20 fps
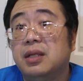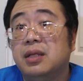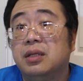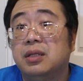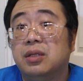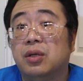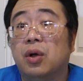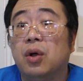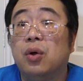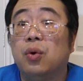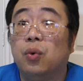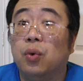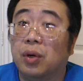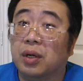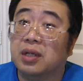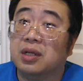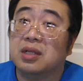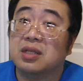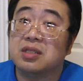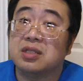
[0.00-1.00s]
the whole
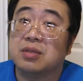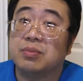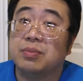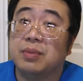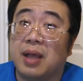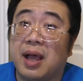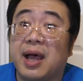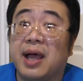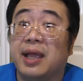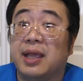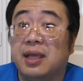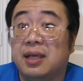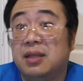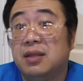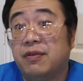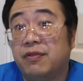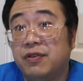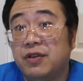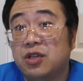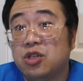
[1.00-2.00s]
organism, i.e. the
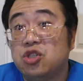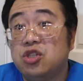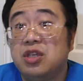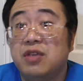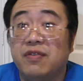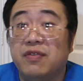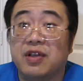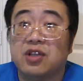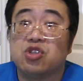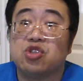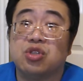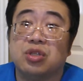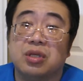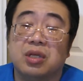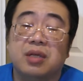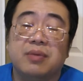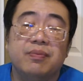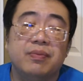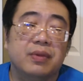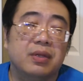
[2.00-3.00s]
fish, eventually
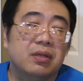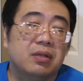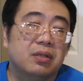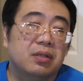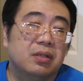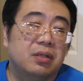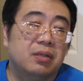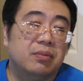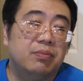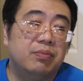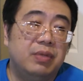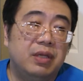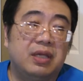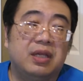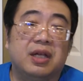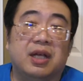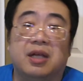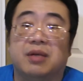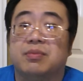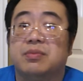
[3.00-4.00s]

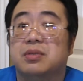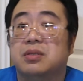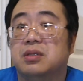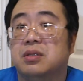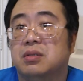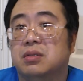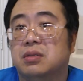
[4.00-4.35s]
becomes